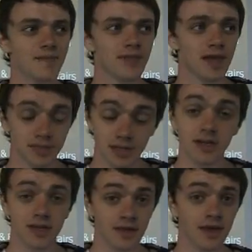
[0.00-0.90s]

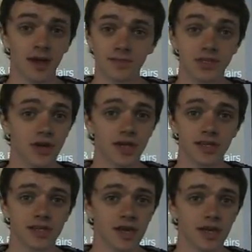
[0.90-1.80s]
Absolutely. The arms
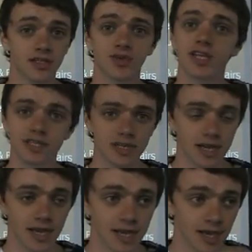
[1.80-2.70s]
trade
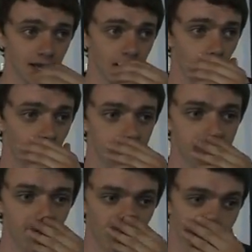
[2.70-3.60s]
traditionally
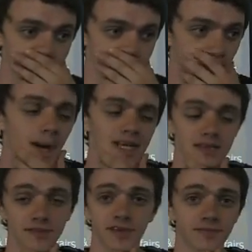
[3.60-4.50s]
has
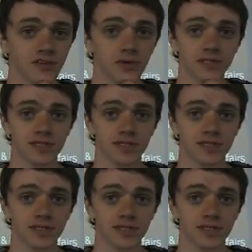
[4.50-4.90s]
massive influence.